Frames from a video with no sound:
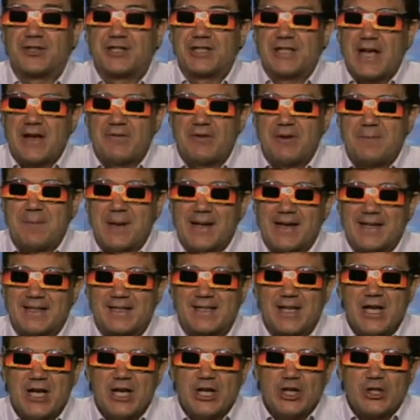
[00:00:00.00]
for seven
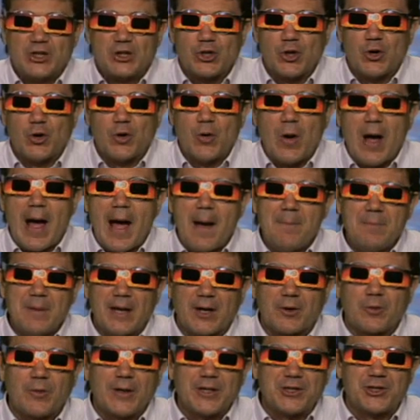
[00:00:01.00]
minutes. So I'm
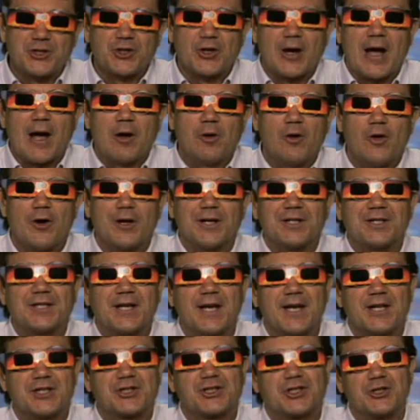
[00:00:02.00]
not quite sure how long it
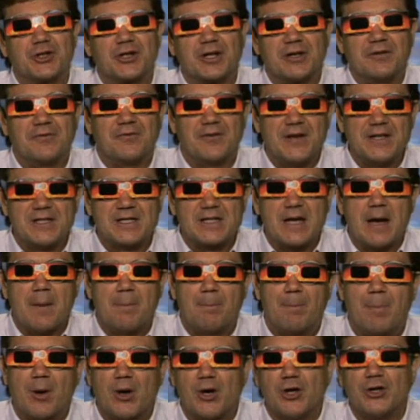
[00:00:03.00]
takes to convince a
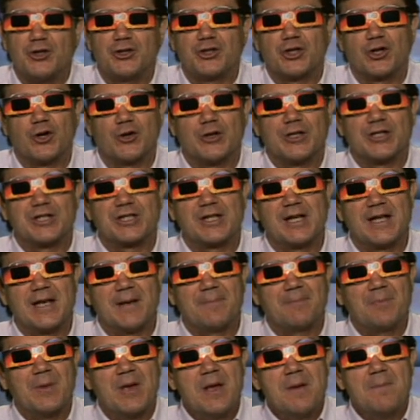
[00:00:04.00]
bird to go to
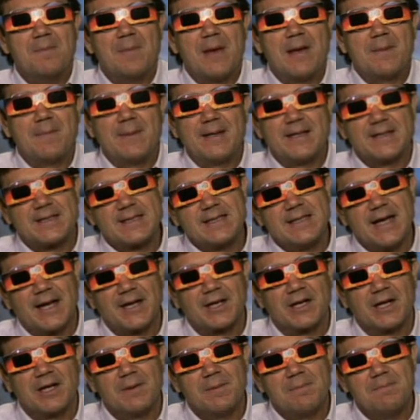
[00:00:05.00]
sleep. Maybe it's not.